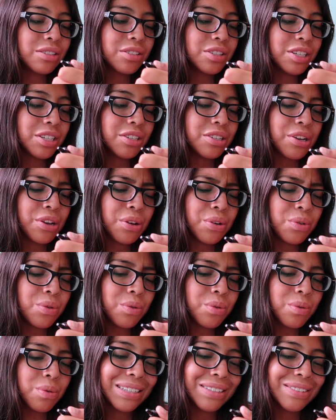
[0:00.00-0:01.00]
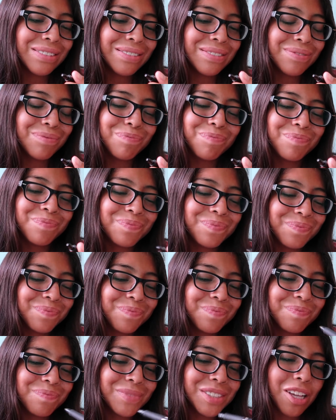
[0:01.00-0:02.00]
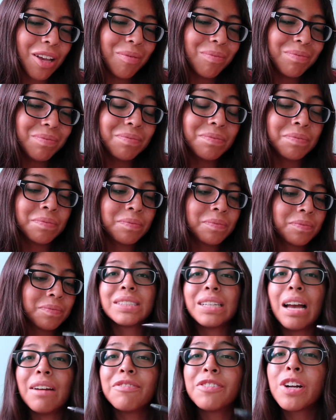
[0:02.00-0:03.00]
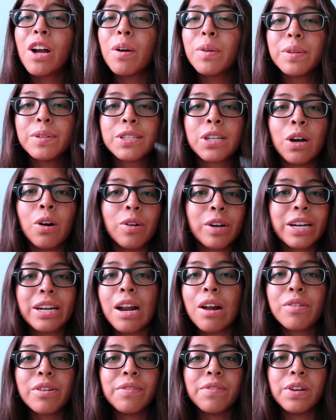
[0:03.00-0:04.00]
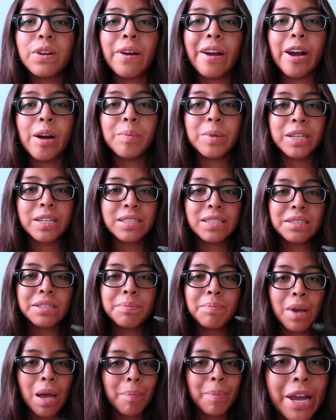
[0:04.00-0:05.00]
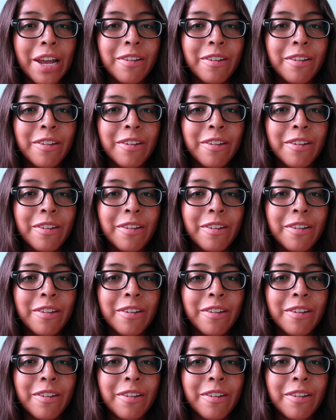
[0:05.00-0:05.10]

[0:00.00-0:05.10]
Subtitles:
G2 something. I forgot what it was called and I don't even know how because this is my